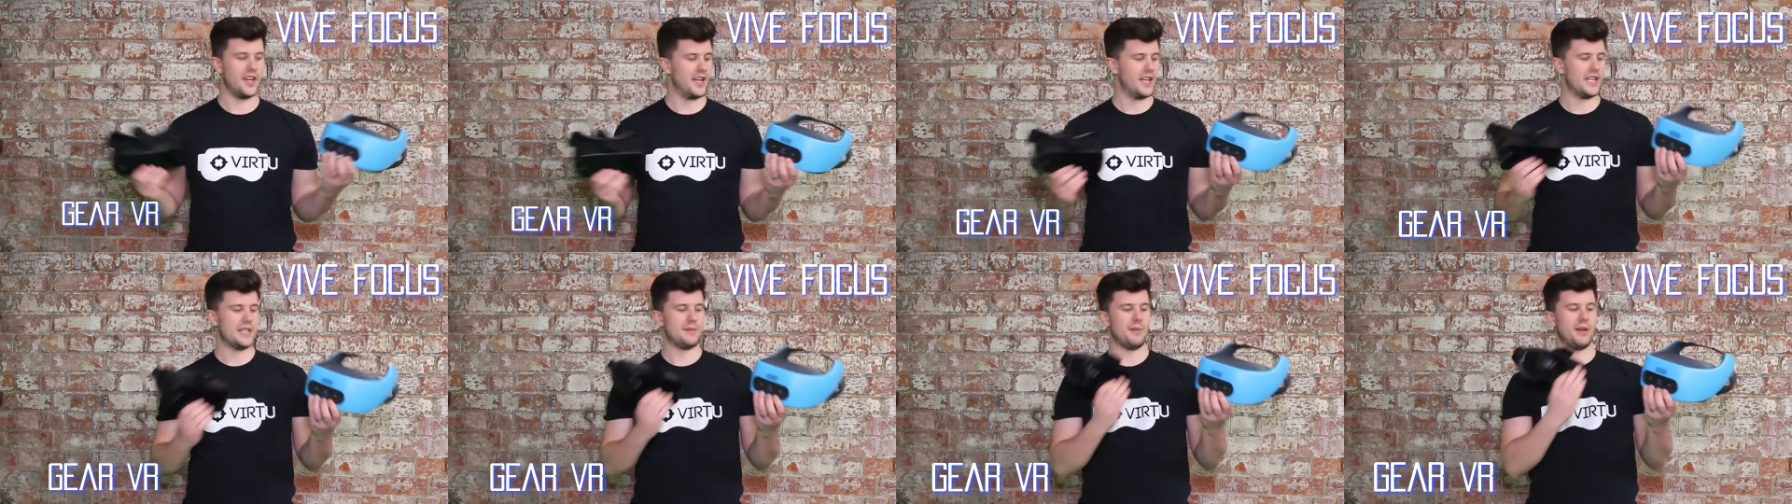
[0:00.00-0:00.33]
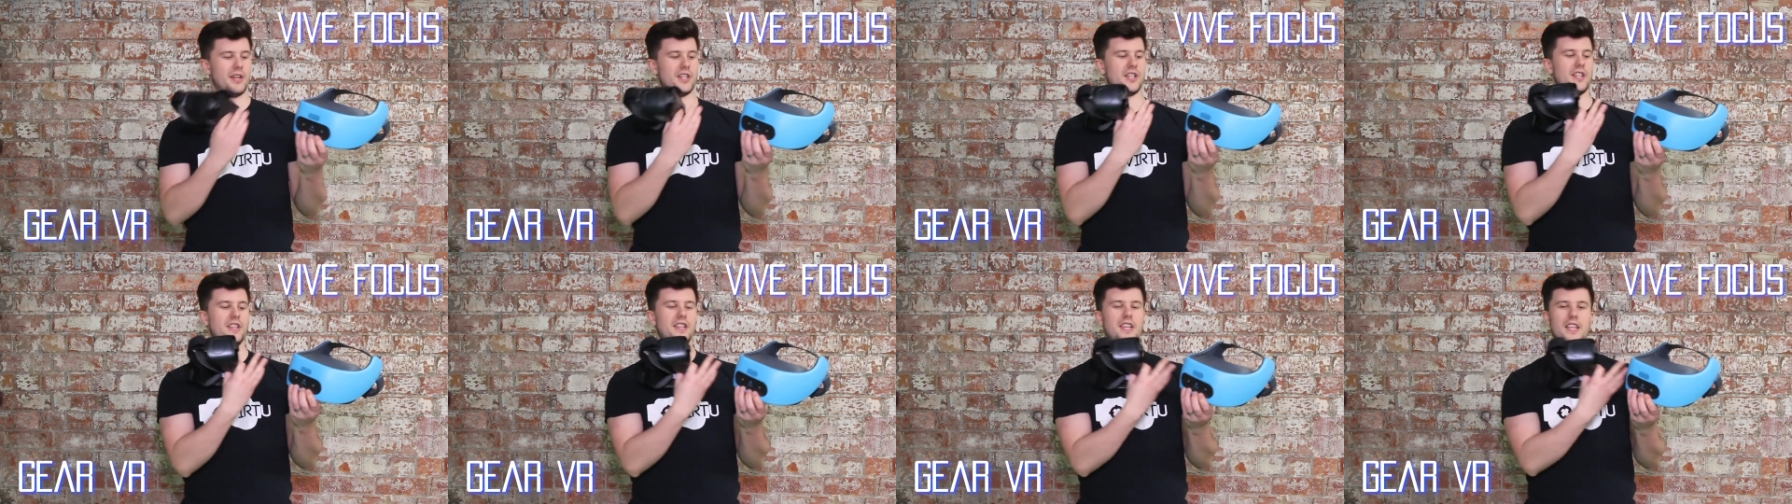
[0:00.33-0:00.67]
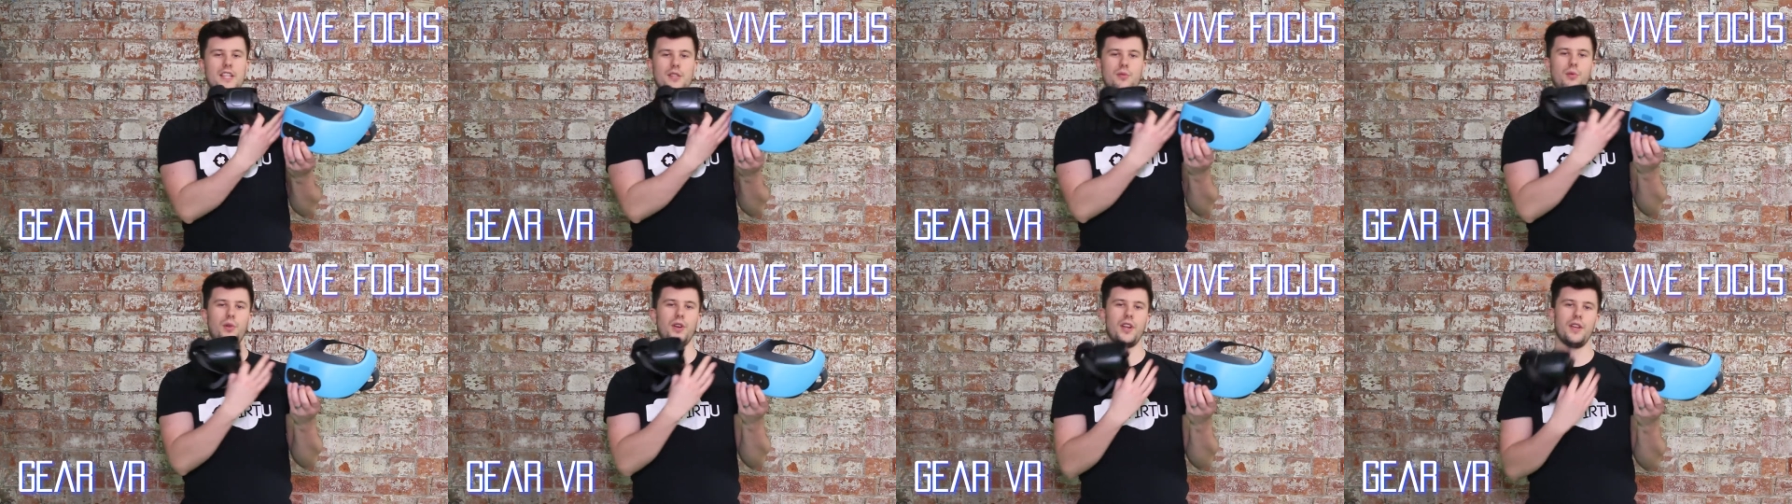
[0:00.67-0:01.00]
especially
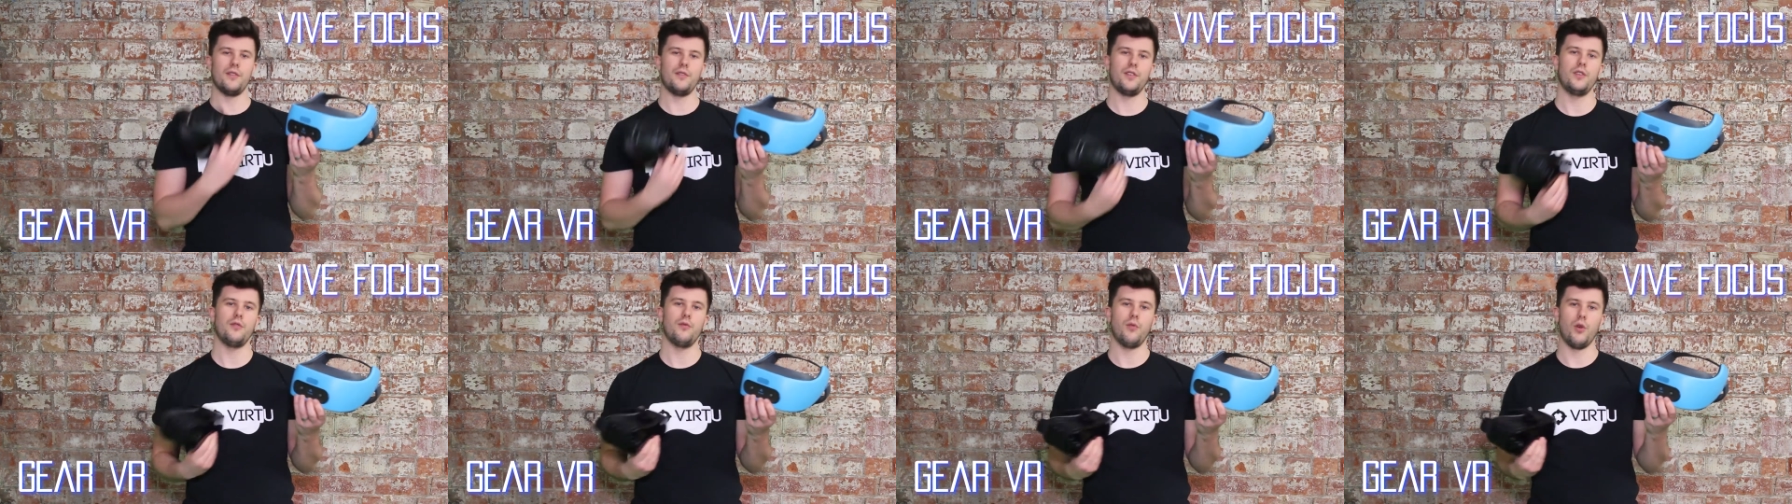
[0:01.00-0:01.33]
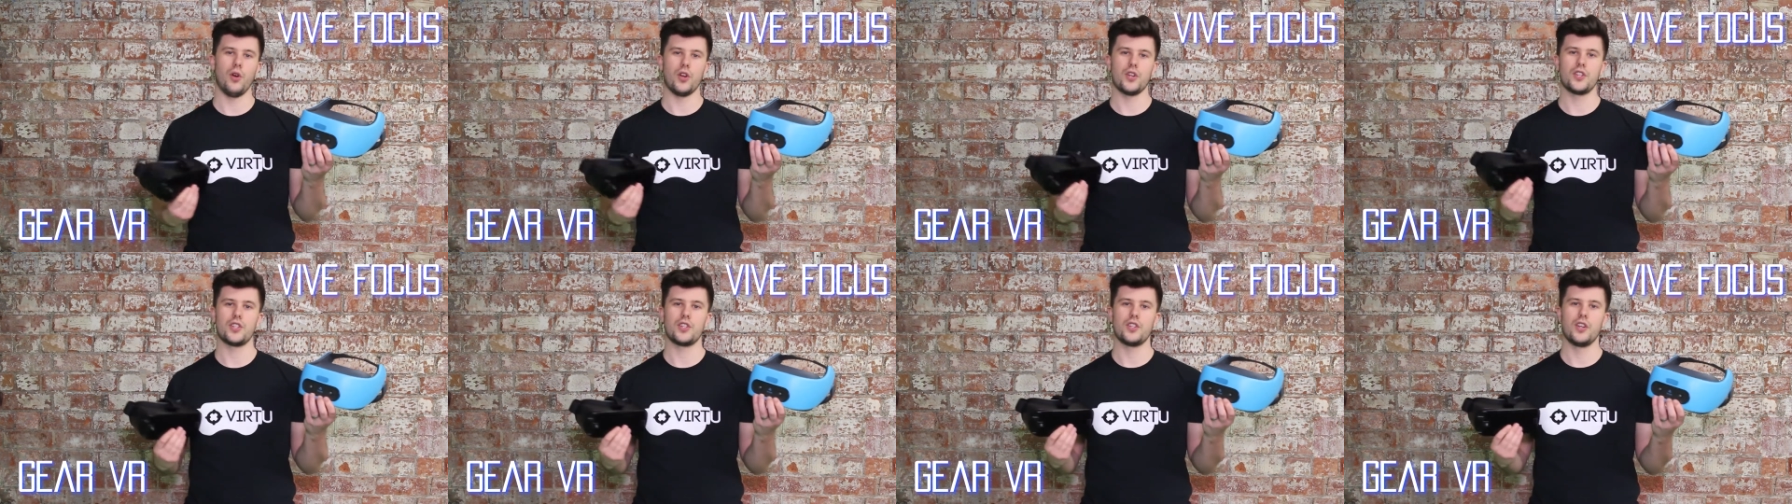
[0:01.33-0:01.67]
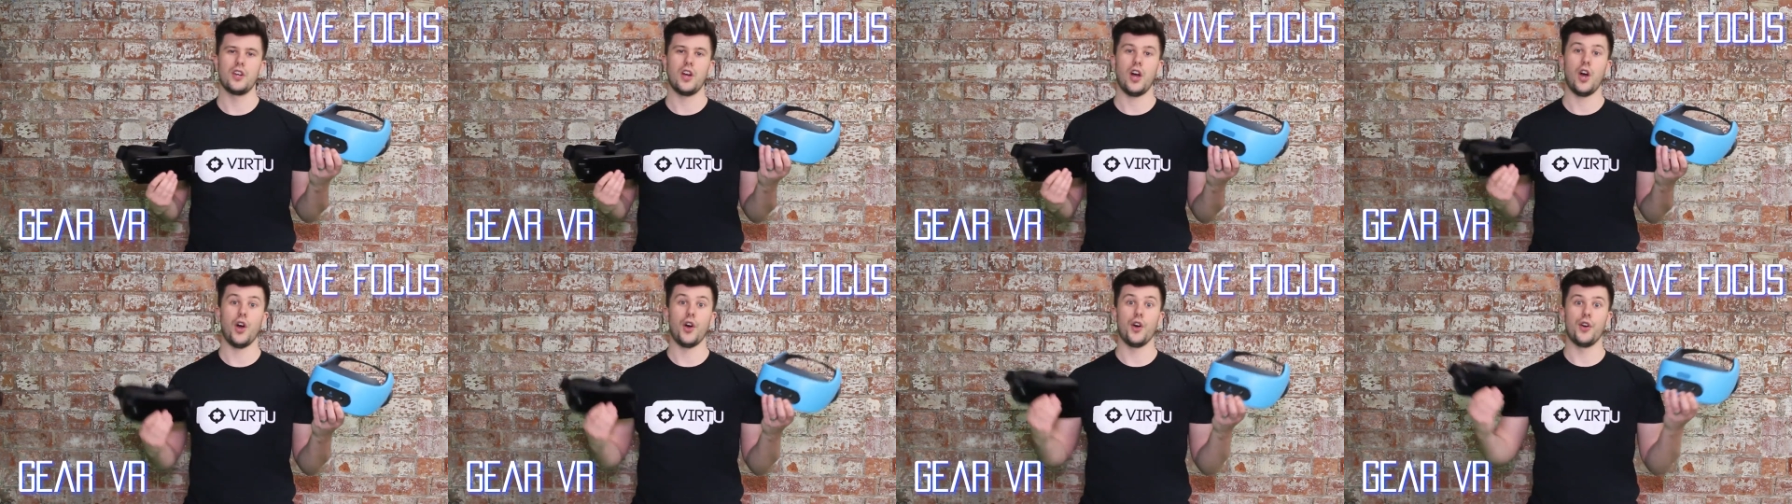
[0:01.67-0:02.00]
this one if you've watched
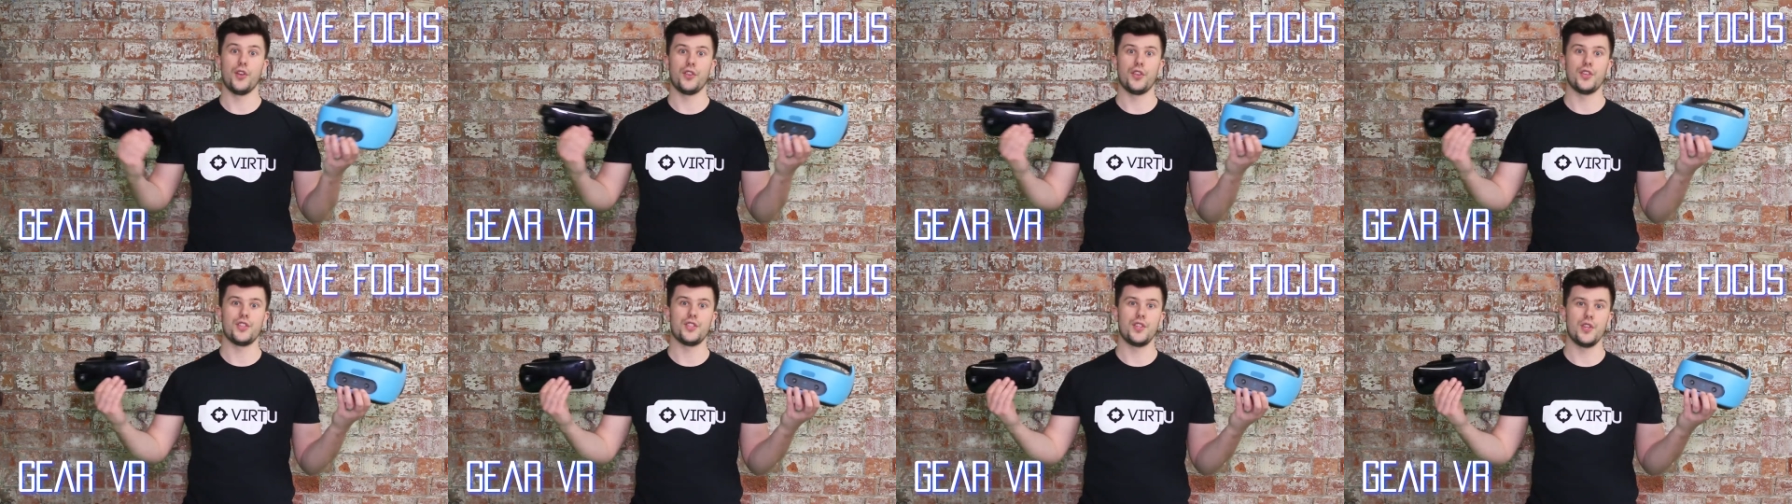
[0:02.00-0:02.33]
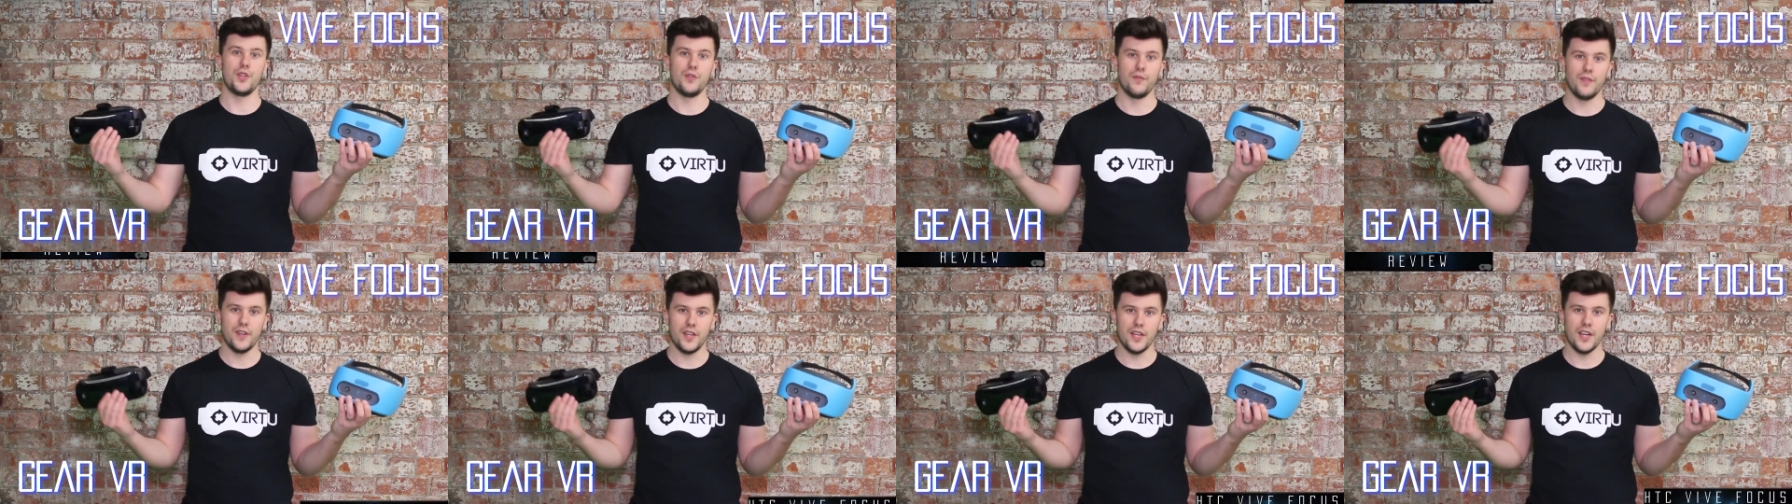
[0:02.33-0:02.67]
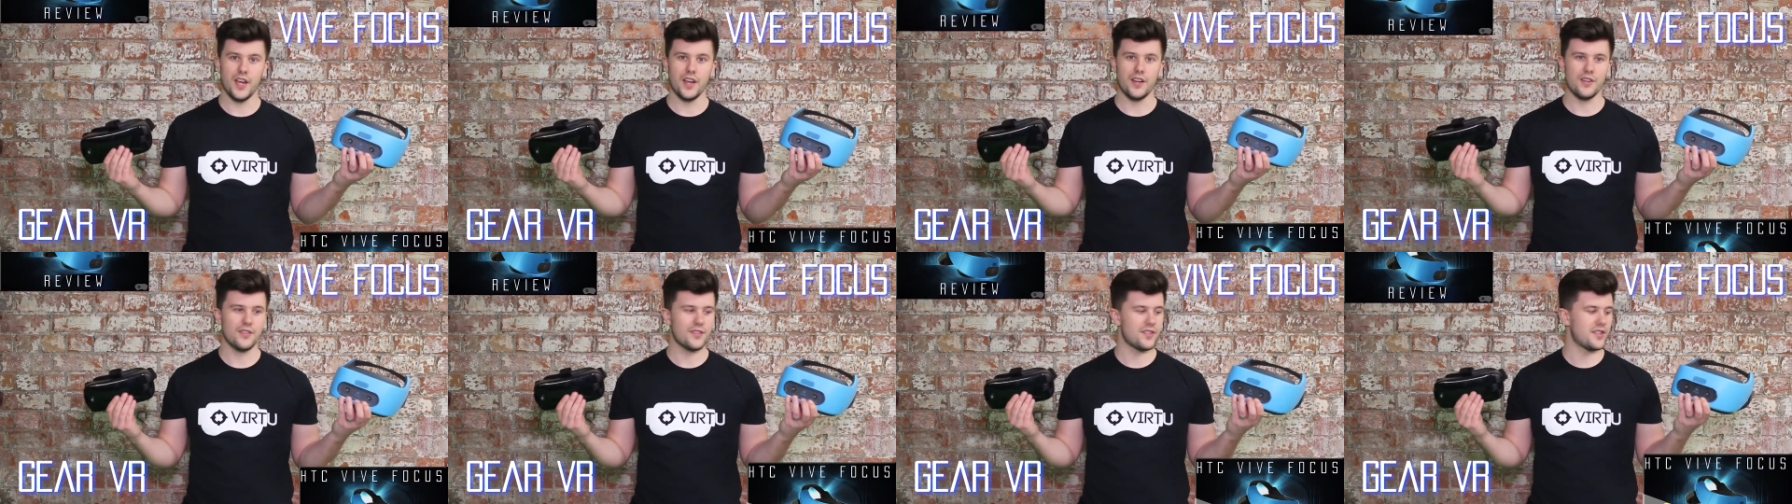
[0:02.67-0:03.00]
our other two
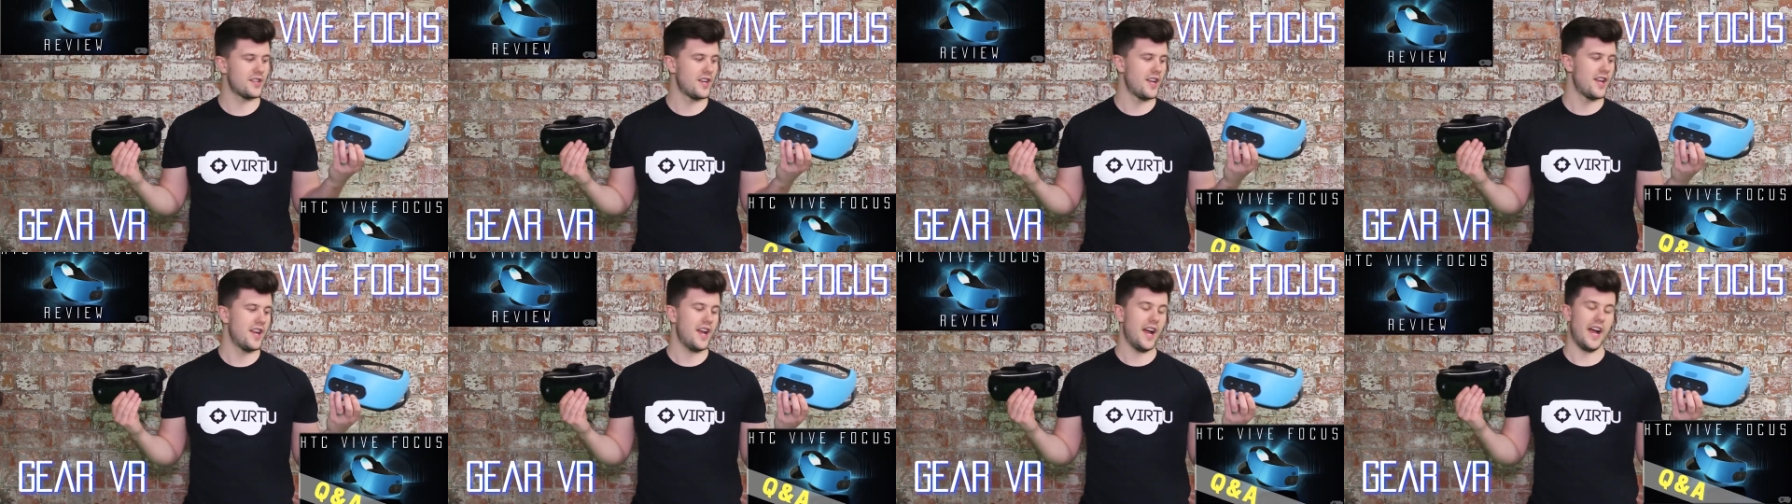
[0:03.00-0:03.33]
videos,